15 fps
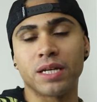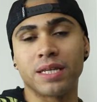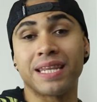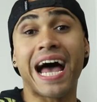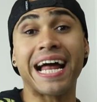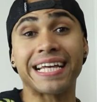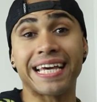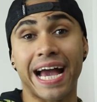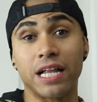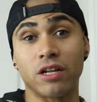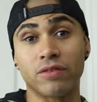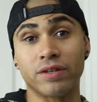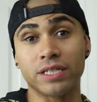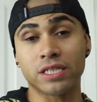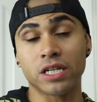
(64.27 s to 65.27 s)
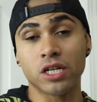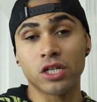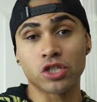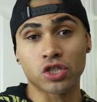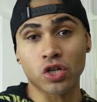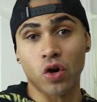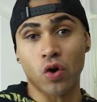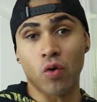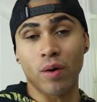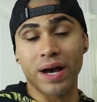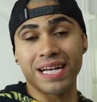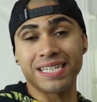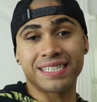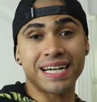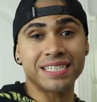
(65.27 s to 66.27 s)
9 calories. So
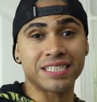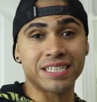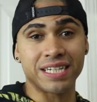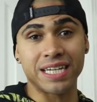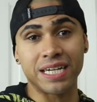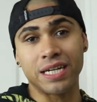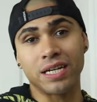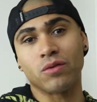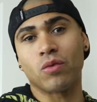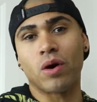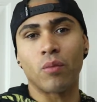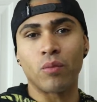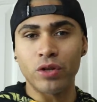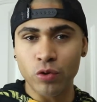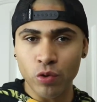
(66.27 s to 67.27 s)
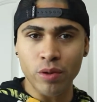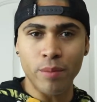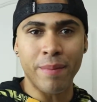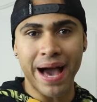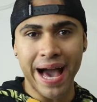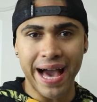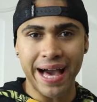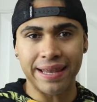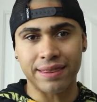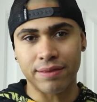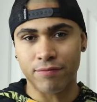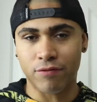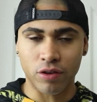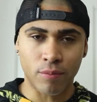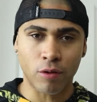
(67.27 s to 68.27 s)
essentially, when we do the
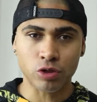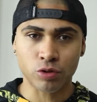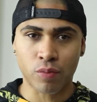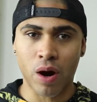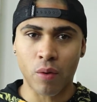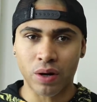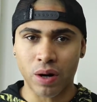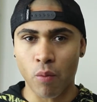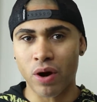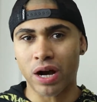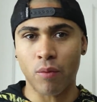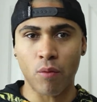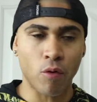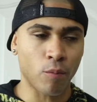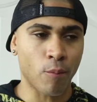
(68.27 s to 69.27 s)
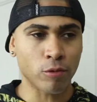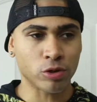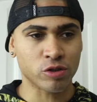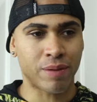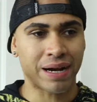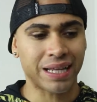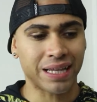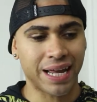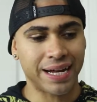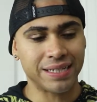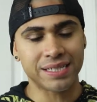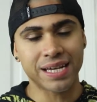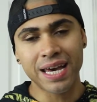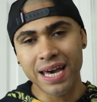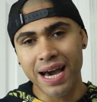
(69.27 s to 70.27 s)
math, for the most part, when I'm working with most of my
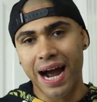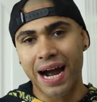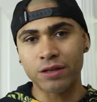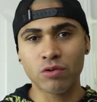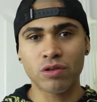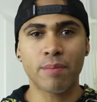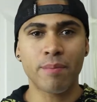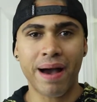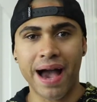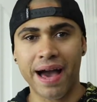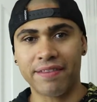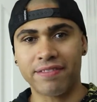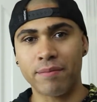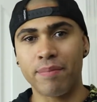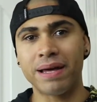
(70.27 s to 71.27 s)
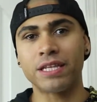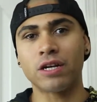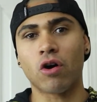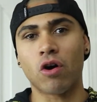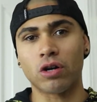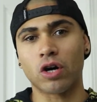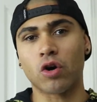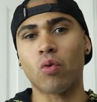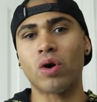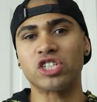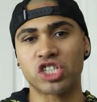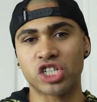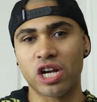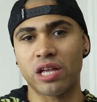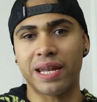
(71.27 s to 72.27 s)
clients, I do the math depending on a
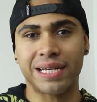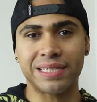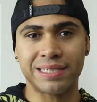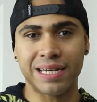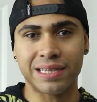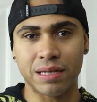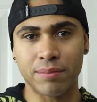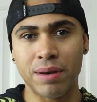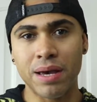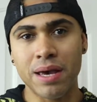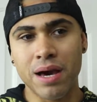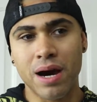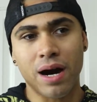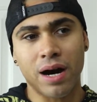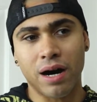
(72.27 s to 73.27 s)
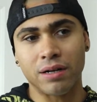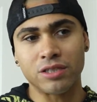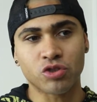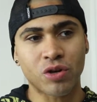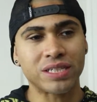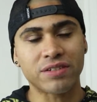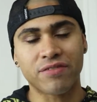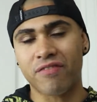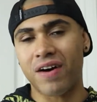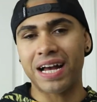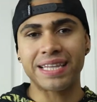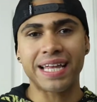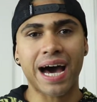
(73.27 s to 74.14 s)
questionnaire that I sent them, trying to find